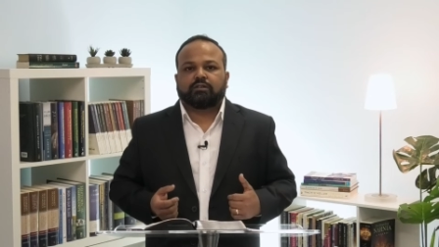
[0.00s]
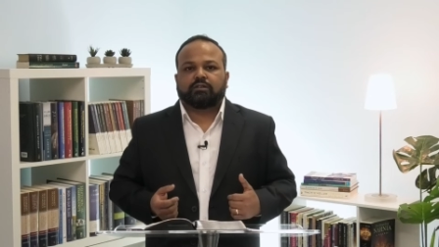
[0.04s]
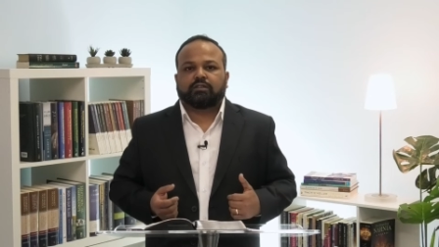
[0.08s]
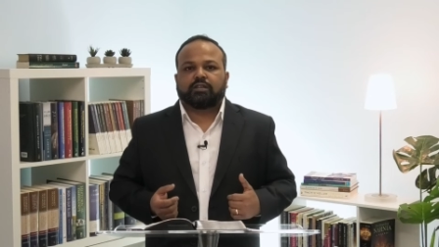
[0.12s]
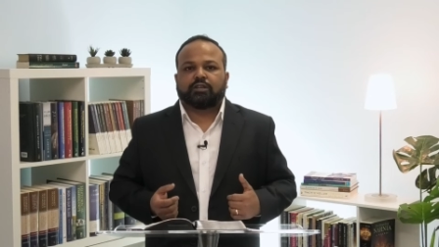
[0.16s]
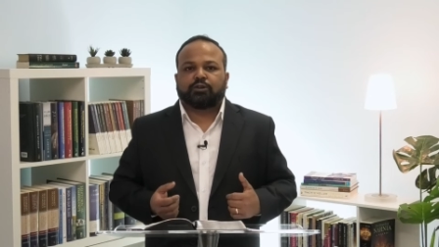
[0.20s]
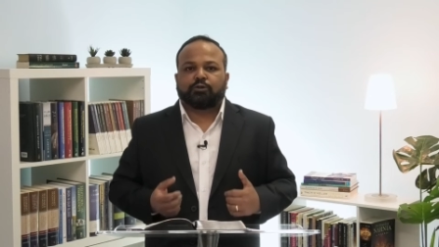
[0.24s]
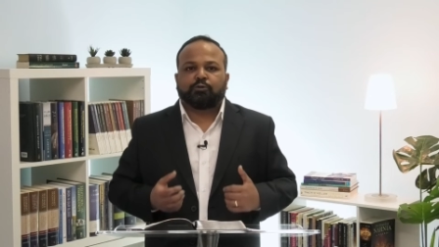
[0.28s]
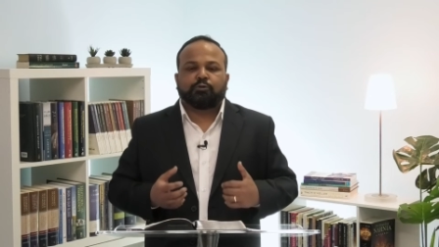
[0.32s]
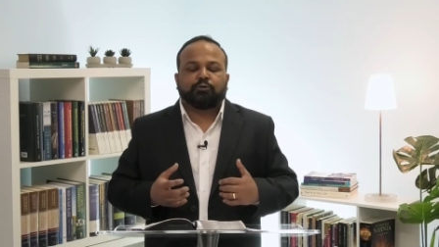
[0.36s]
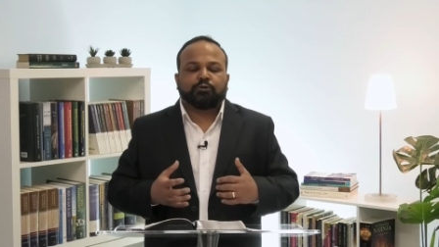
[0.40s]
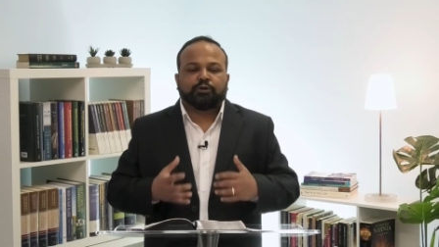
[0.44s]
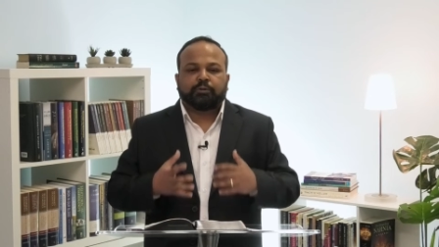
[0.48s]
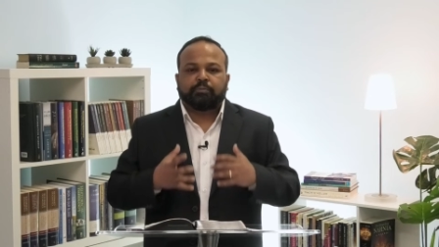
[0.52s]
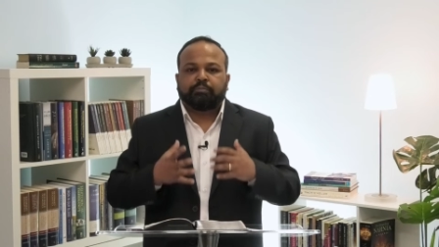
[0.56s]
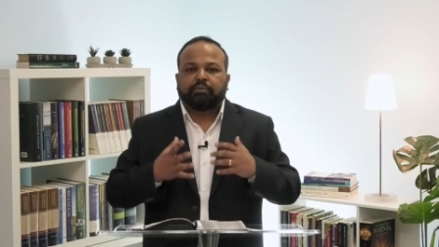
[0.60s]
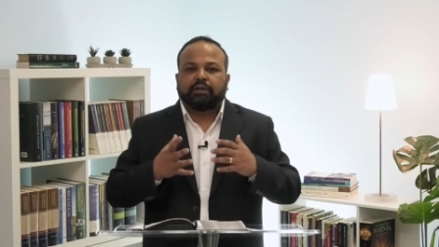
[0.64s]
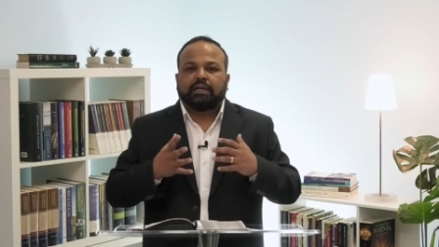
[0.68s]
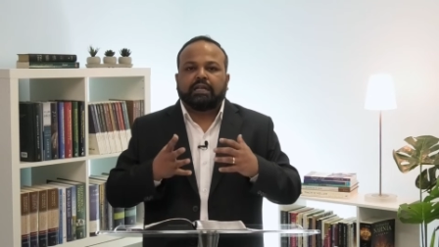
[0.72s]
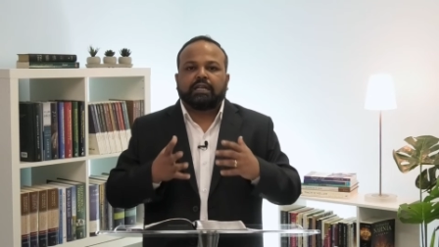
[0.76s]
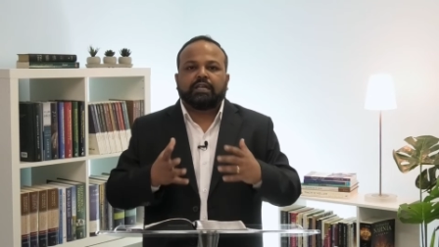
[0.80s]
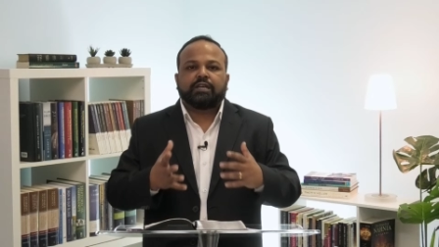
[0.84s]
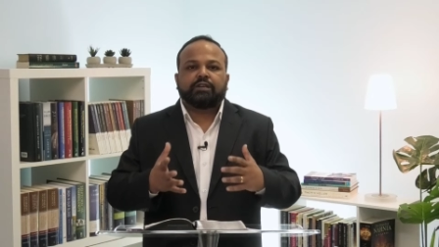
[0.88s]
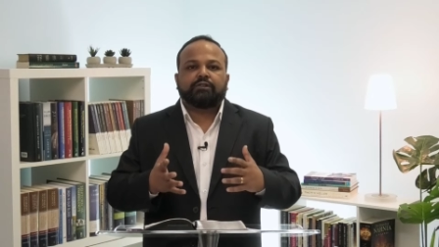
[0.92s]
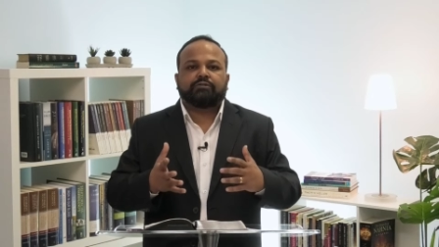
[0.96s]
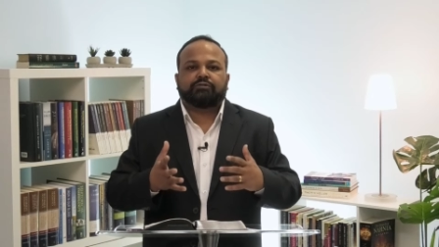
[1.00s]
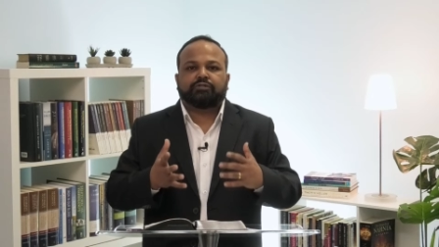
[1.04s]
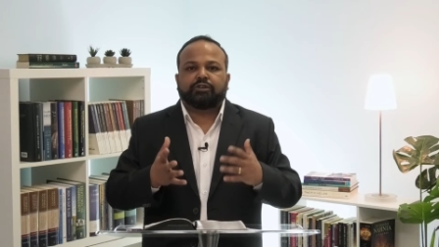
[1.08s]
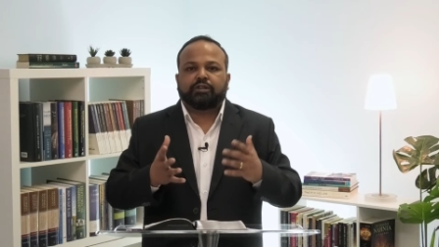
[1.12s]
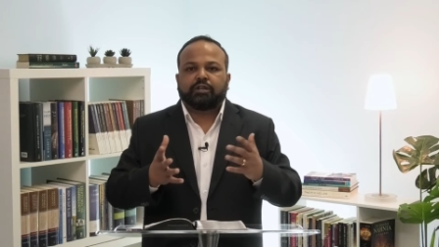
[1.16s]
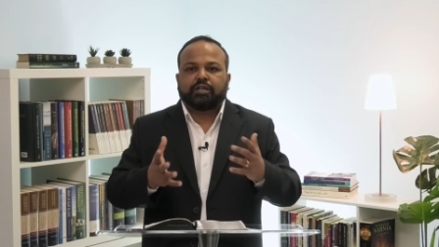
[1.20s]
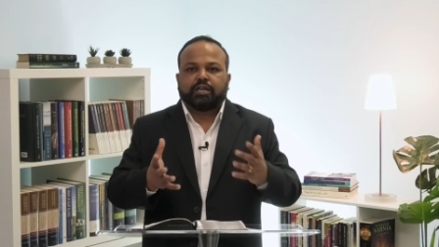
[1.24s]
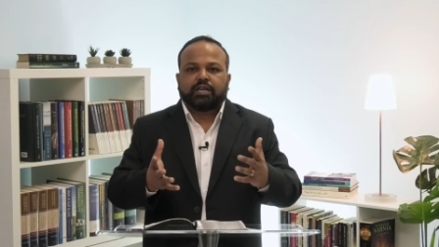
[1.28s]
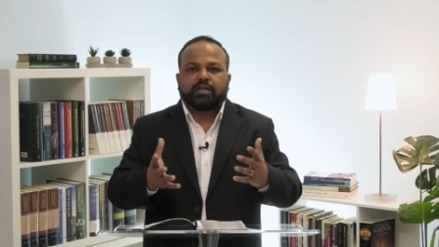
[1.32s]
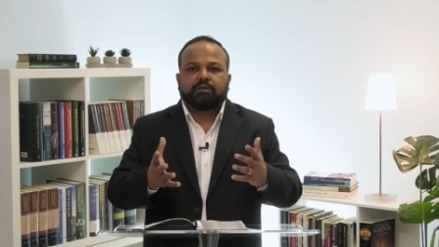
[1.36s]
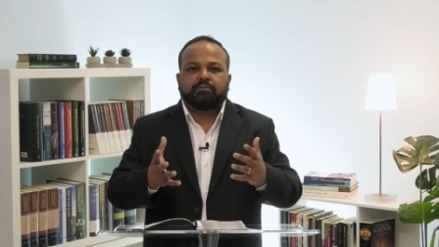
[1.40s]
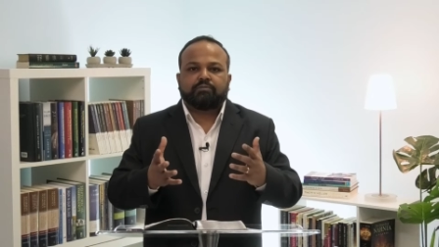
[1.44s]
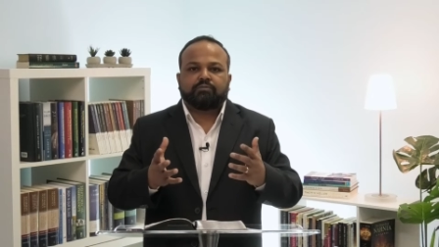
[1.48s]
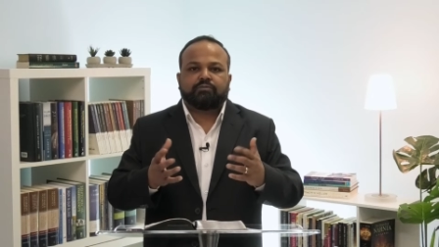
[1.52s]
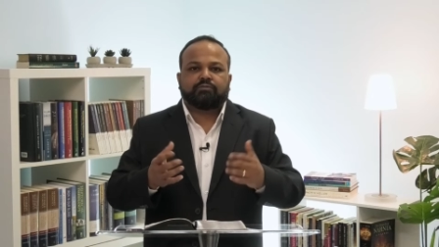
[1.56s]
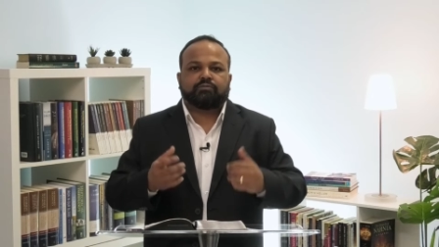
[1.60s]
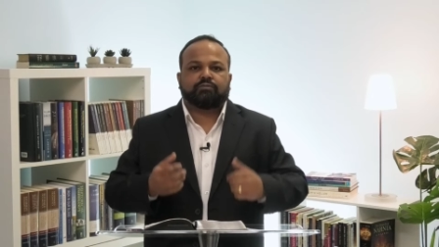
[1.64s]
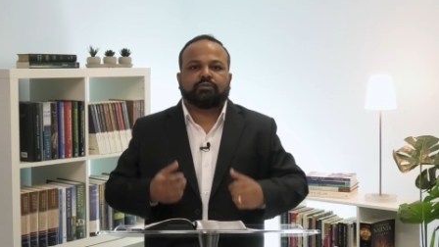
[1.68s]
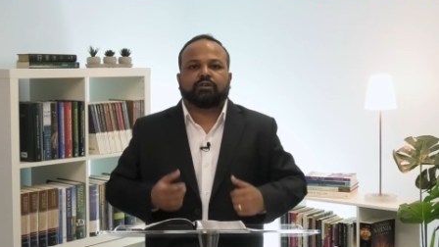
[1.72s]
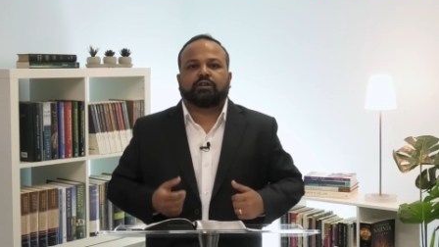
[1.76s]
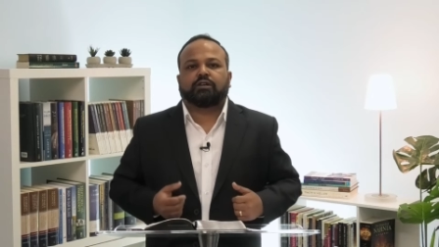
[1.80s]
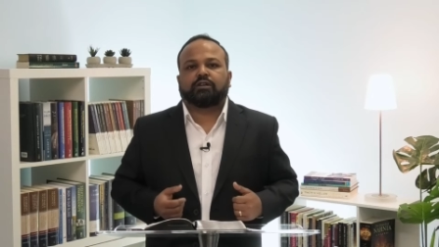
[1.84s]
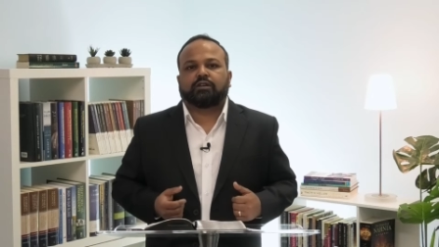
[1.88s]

that whoever believes in him